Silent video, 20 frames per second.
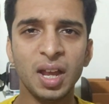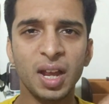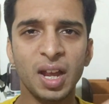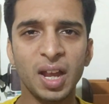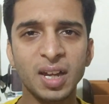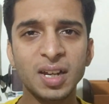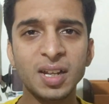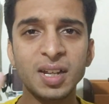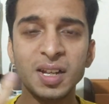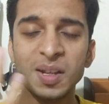
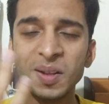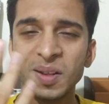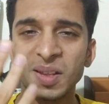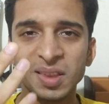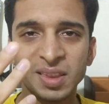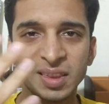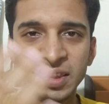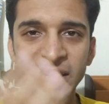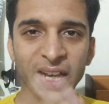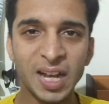And
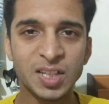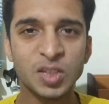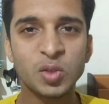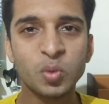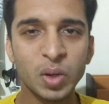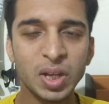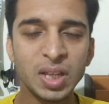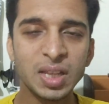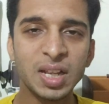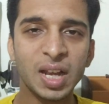that's
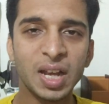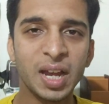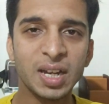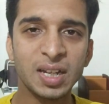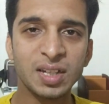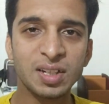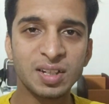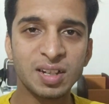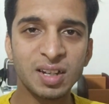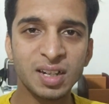when
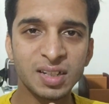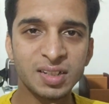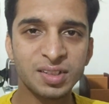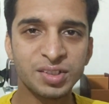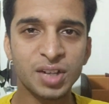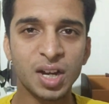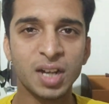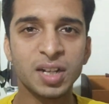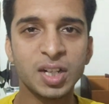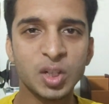I
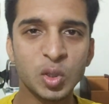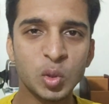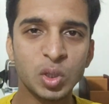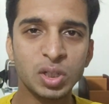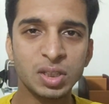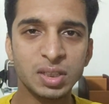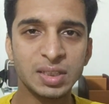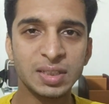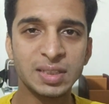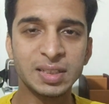started to
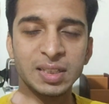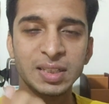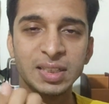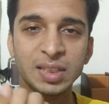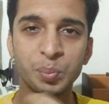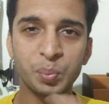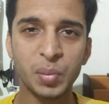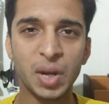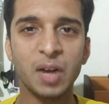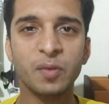understand
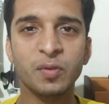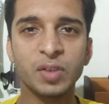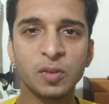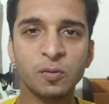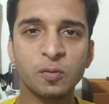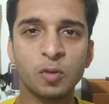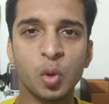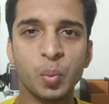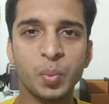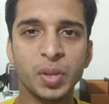the power
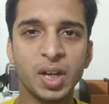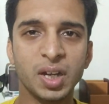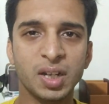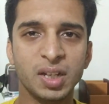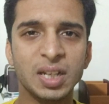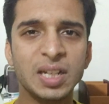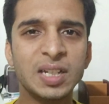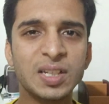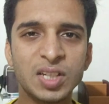of copywriting.